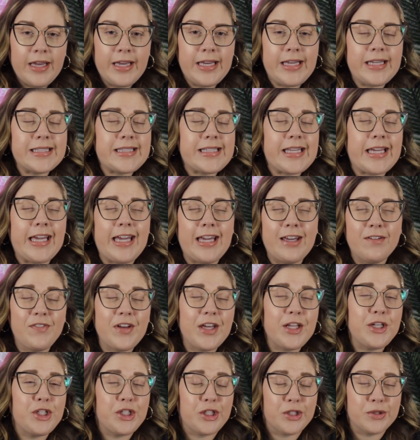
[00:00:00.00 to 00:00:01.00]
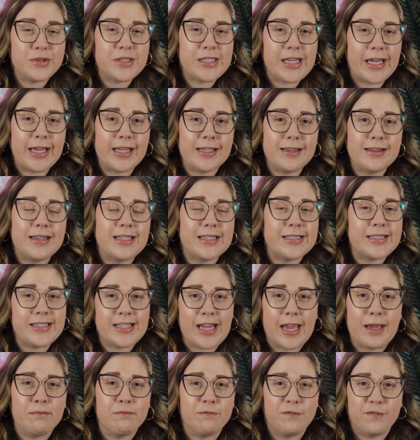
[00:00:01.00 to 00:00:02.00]
He's even using the
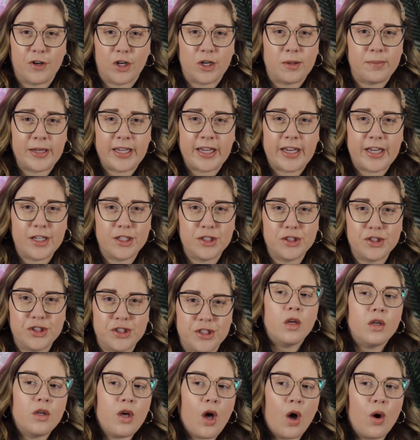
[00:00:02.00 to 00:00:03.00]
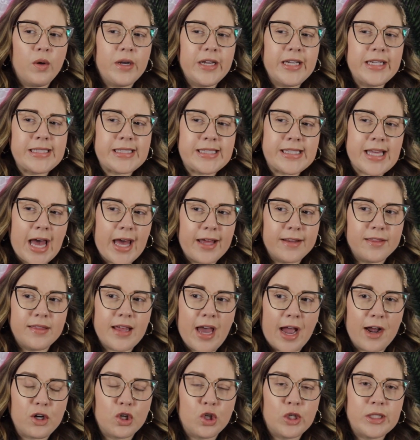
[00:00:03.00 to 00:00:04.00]
same verbiage. Kody said
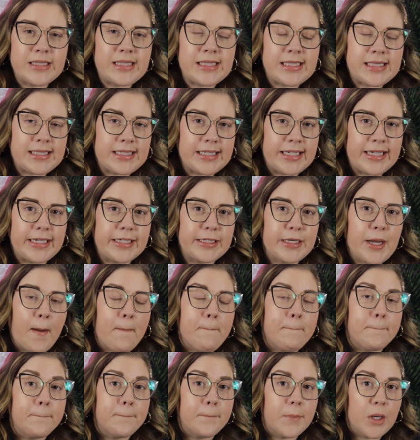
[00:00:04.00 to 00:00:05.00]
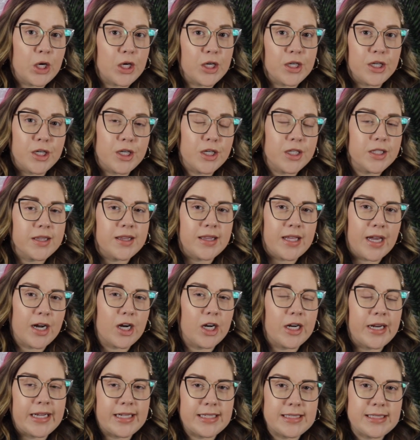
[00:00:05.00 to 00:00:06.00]
that Christine murdered
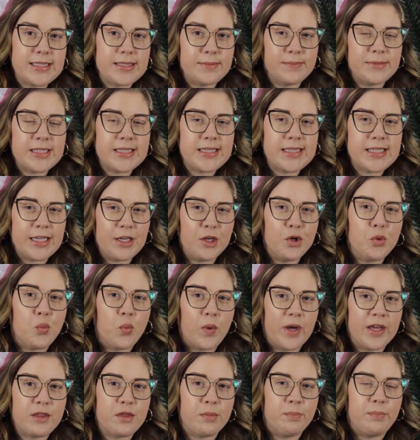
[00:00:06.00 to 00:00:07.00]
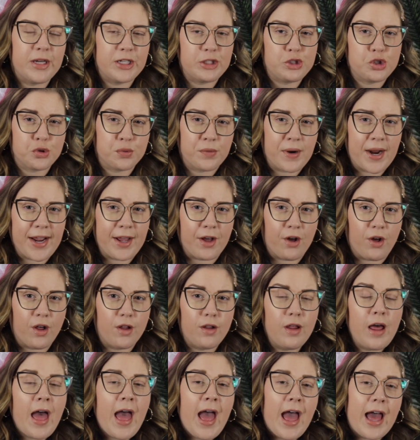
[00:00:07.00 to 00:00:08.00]
their intimacy with
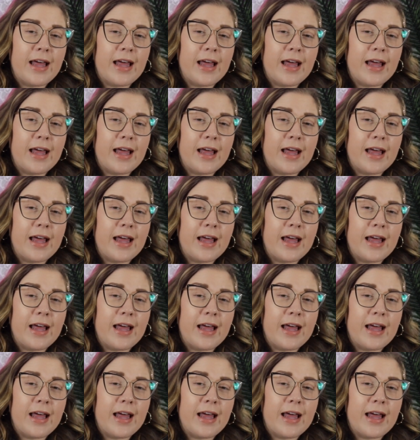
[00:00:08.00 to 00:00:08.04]
betrayal.